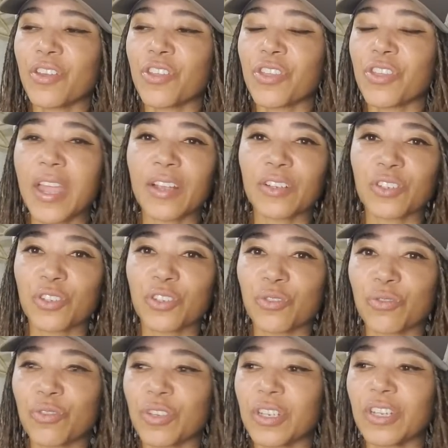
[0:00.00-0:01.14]
thing to,
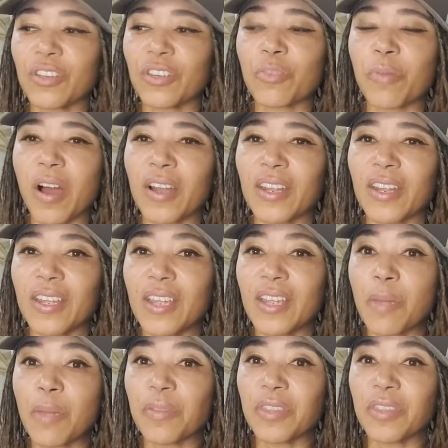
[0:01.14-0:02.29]
to heal the body,
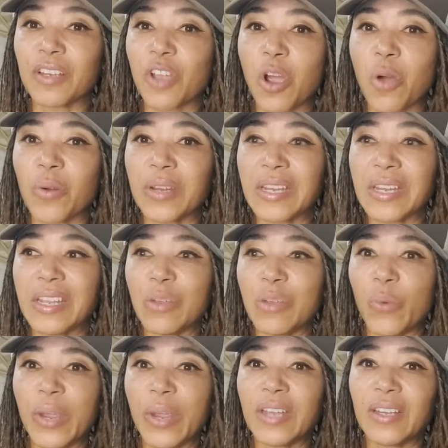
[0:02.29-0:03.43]
but then go and eat
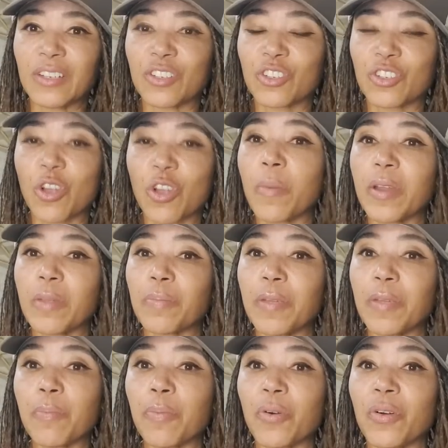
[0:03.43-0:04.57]
wheat? And so many
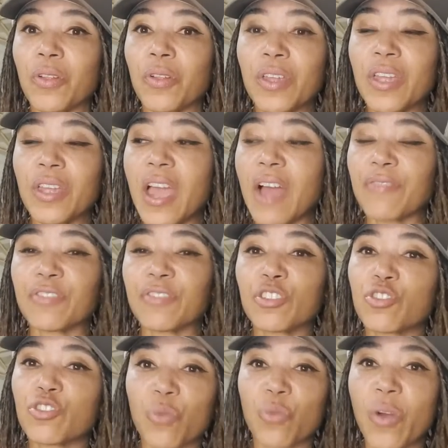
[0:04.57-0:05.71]
people have
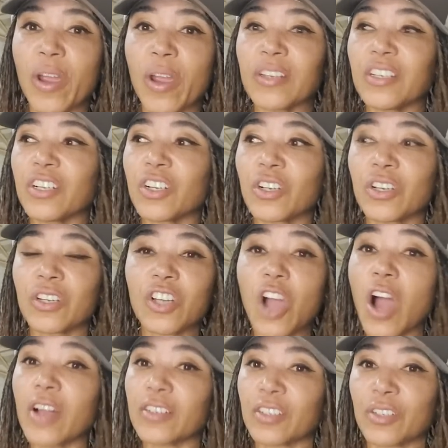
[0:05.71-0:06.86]
destroyed
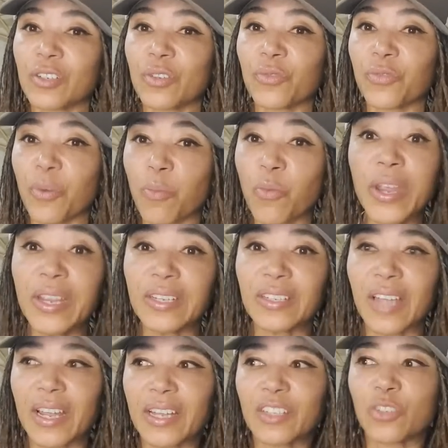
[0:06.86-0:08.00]
guts from wheat.
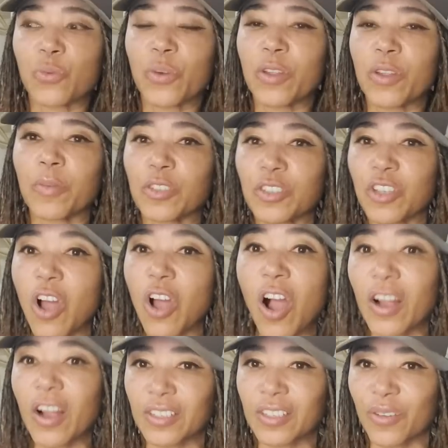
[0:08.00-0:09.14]
Like, it's one of the most
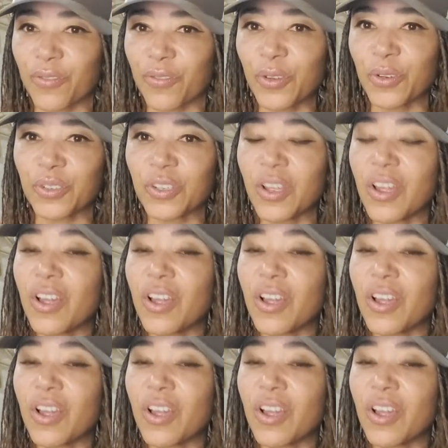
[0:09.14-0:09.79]
toxic foods.